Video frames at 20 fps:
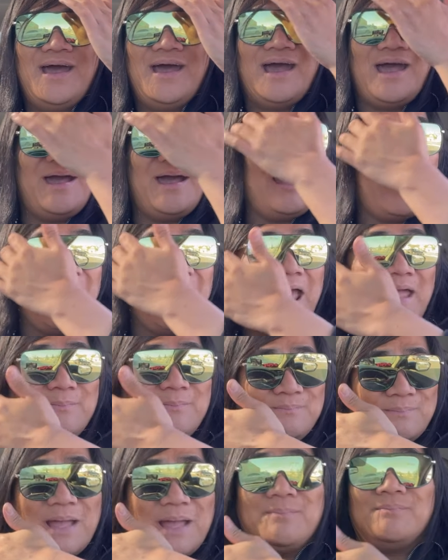Uh, I,
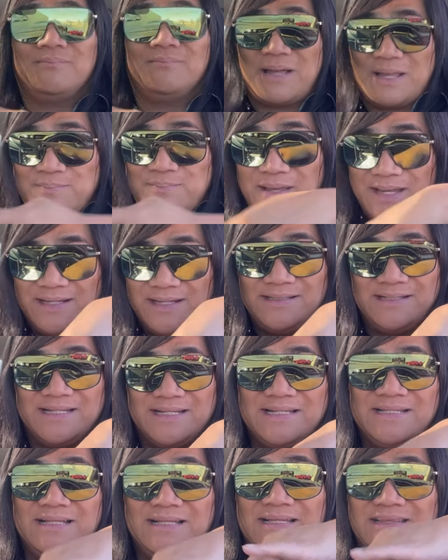my, my main
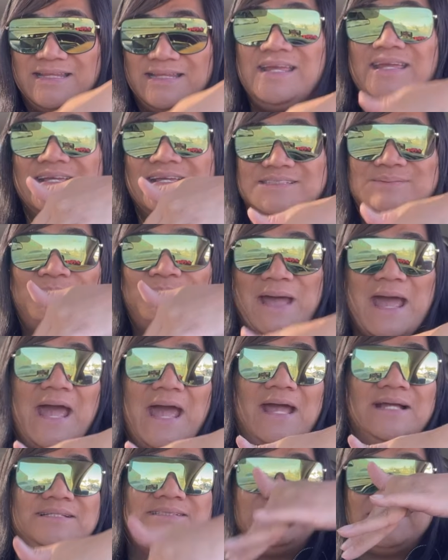thing is
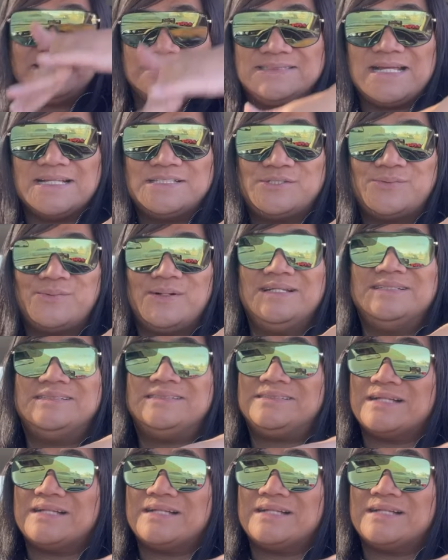bags and accessories,